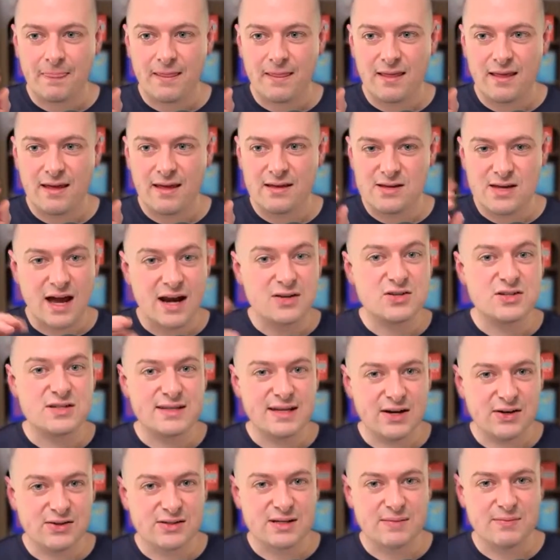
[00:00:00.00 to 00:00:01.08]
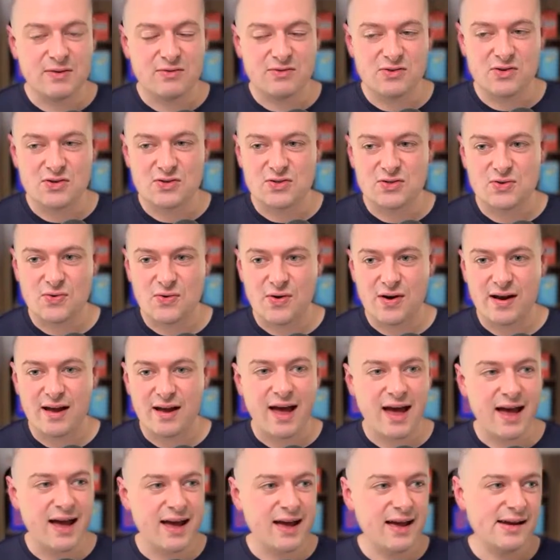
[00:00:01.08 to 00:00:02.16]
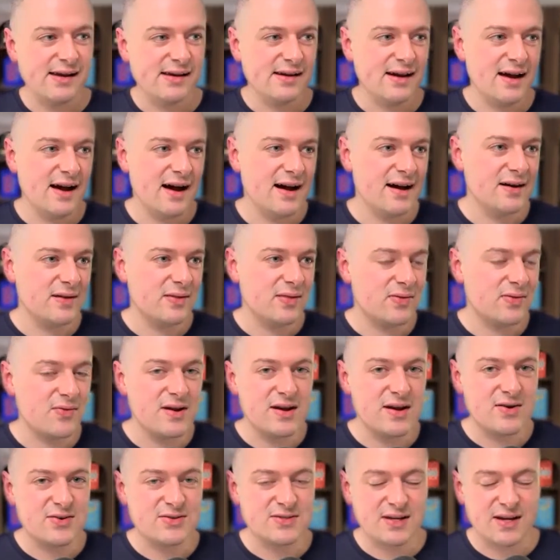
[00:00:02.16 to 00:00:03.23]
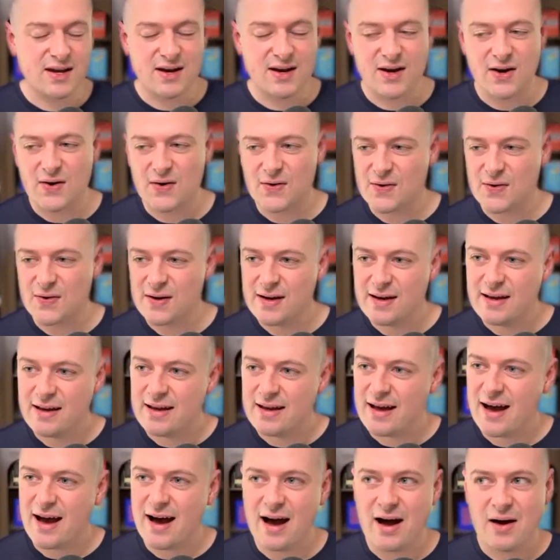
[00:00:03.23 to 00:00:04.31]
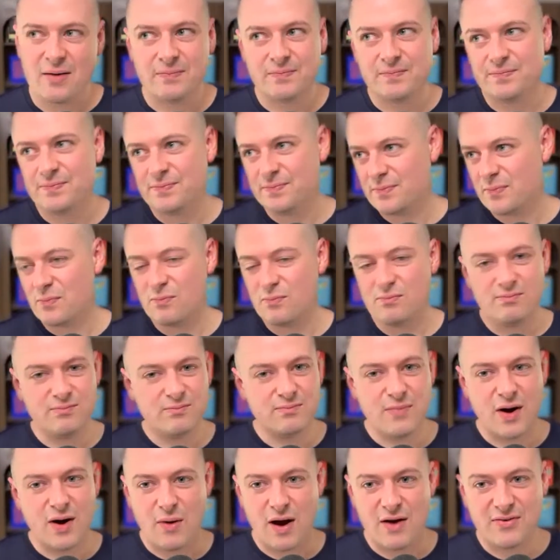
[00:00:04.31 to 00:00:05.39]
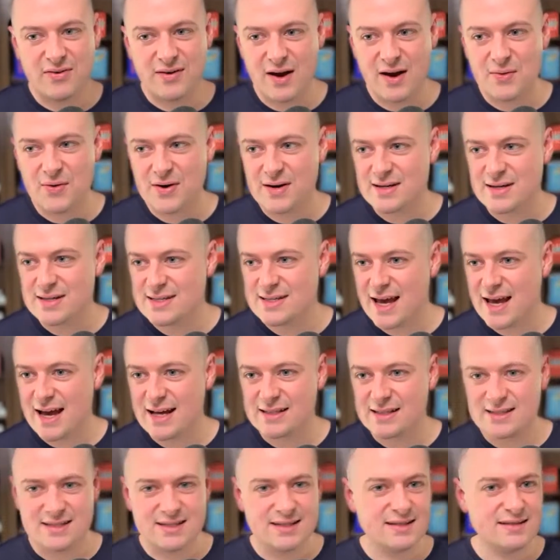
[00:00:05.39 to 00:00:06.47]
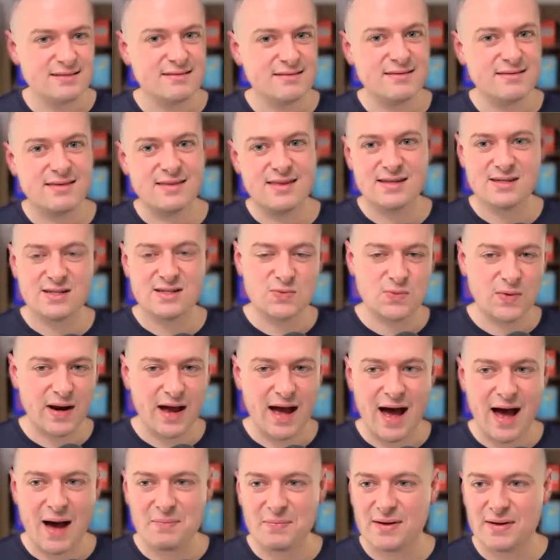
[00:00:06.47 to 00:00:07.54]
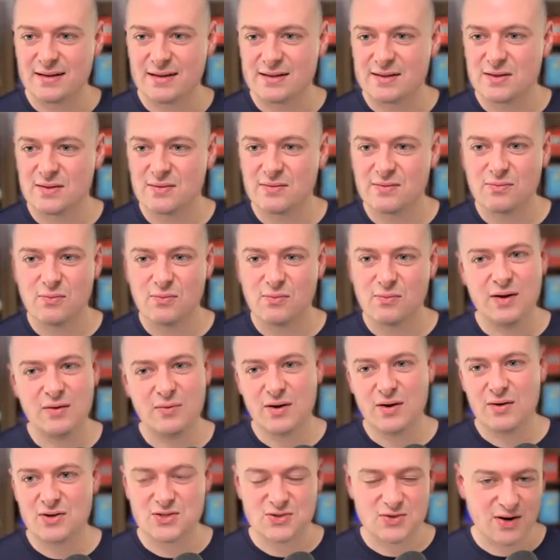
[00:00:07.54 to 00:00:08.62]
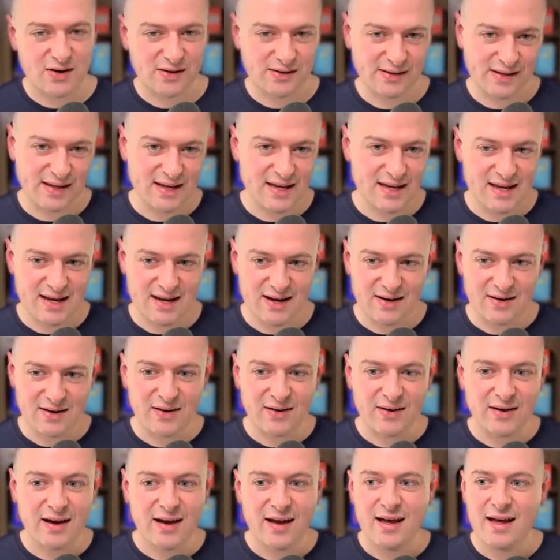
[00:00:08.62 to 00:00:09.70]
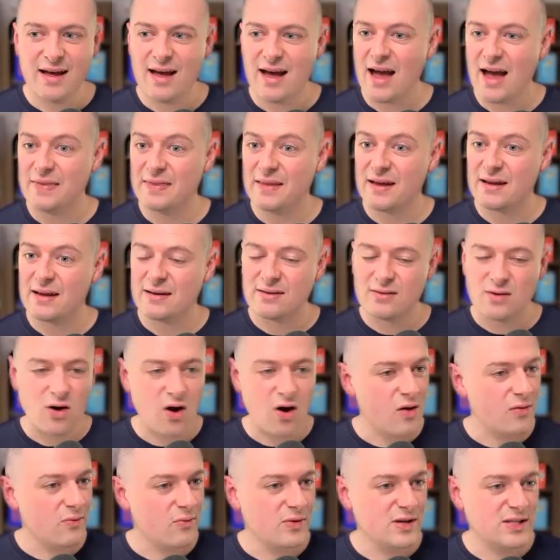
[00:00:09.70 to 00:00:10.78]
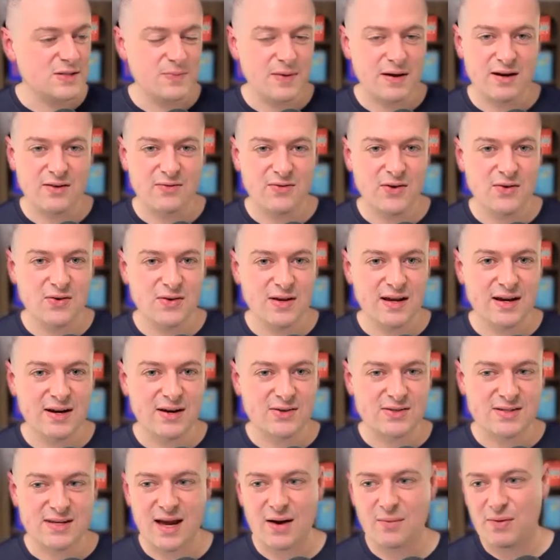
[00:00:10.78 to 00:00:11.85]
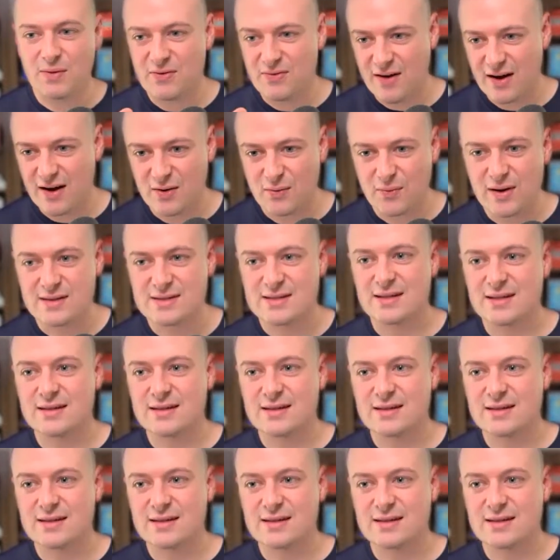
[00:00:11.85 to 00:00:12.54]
kind of just tell some of your story. Hey, 3 years ago, um, my wife and I were in debt. This is what happened. We were struggling here, and then we spent a few years, and we found a way to